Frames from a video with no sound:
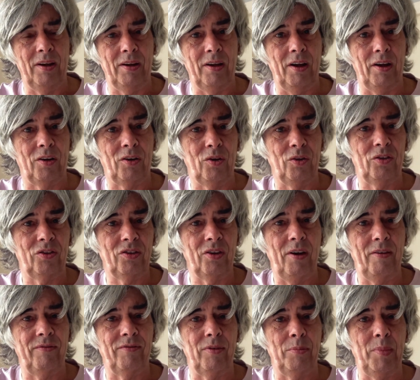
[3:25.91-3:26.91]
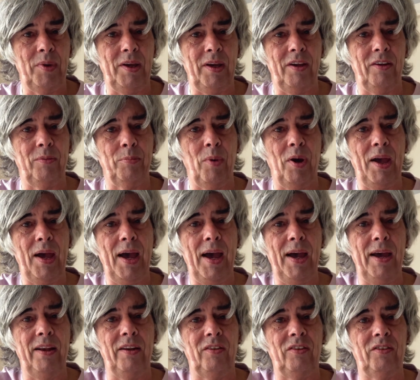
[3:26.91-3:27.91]
a good sign for me is my
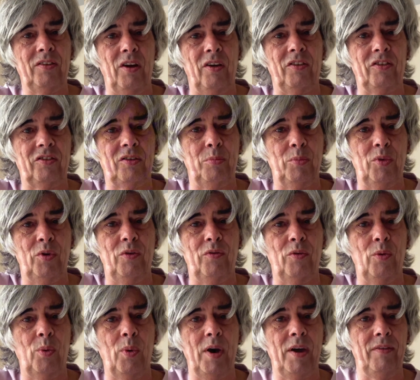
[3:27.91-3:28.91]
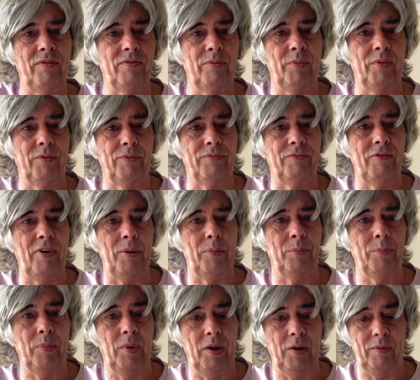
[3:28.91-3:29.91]
hand starts to move away from the
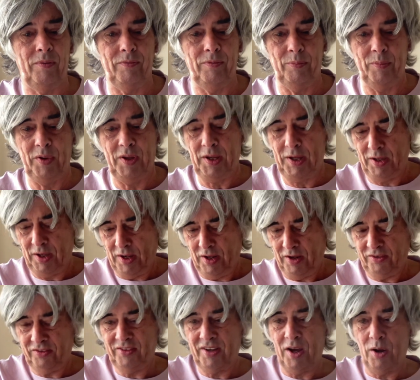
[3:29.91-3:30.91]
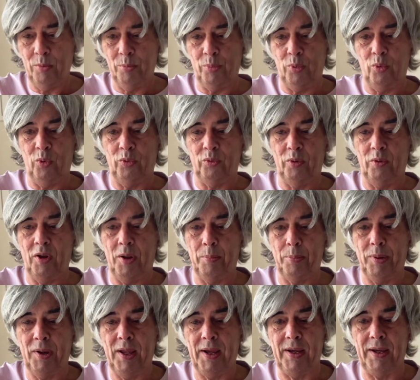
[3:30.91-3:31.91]
from the soundboard when I'm
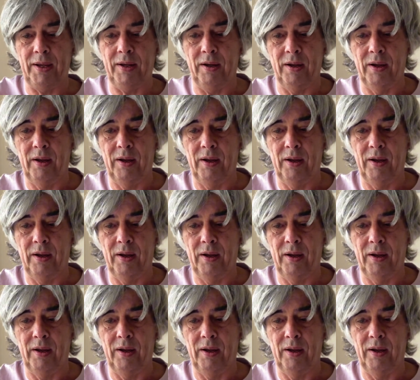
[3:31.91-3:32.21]
playing.